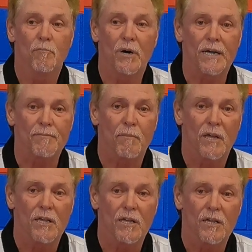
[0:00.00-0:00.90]
But
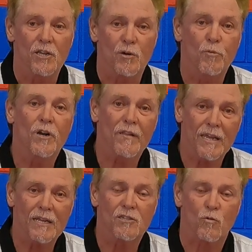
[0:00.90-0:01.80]
you're putting
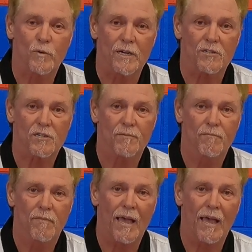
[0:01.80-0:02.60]
the kids at risk.